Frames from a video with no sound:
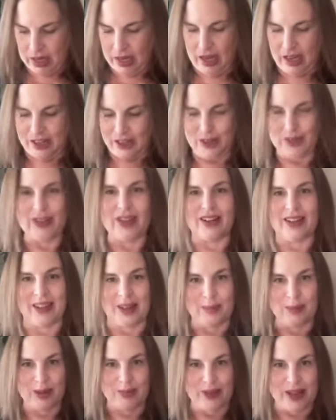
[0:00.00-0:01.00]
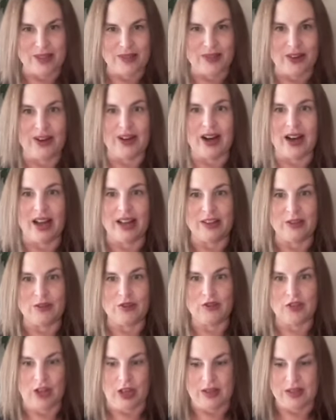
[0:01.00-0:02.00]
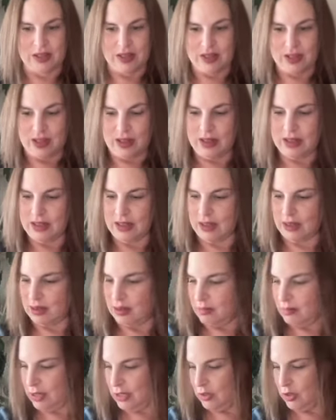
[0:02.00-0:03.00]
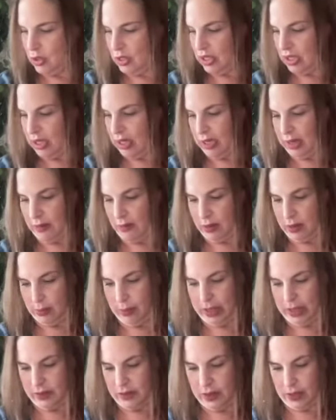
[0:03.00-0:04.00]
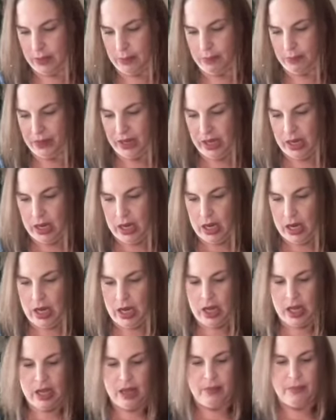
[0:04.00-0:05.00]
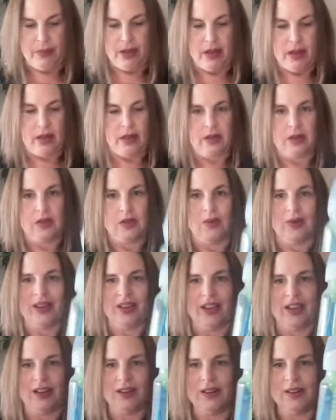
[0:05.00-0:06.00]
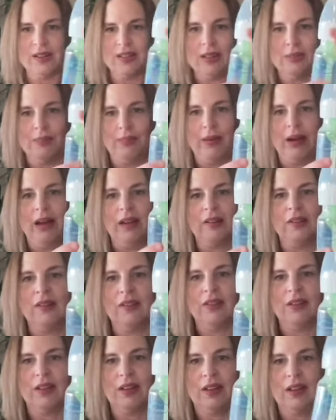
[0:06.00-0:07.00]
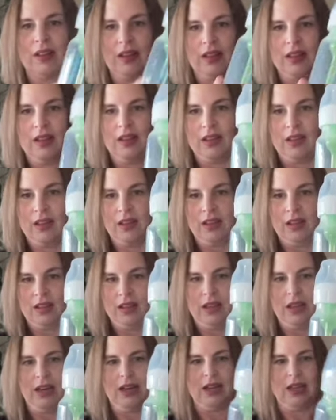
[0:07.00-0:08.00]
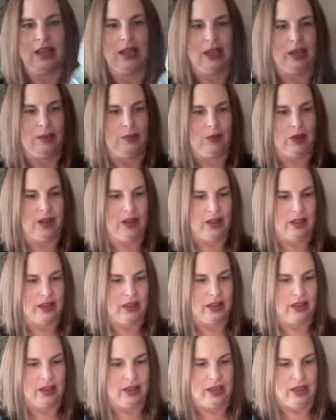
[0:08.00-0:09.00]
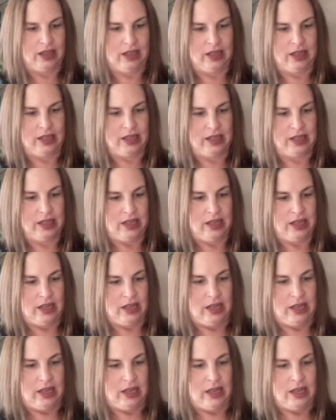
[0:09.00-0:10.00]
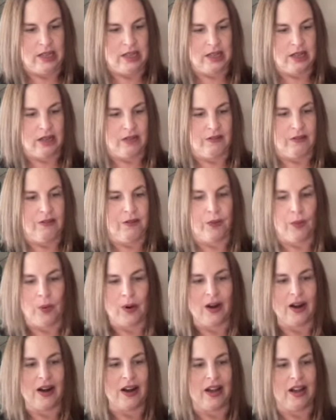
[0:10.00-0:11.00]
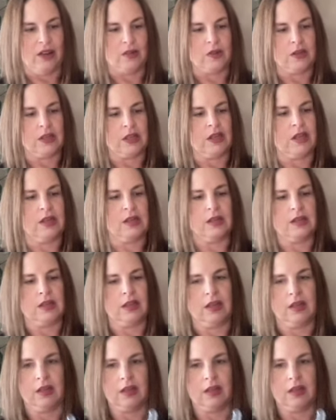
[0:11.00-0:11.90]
I knew that it came with a pacifier. I just didn't mention that it came with a pacifier. Um, so here's the bottle that it came with, and it's four ounces.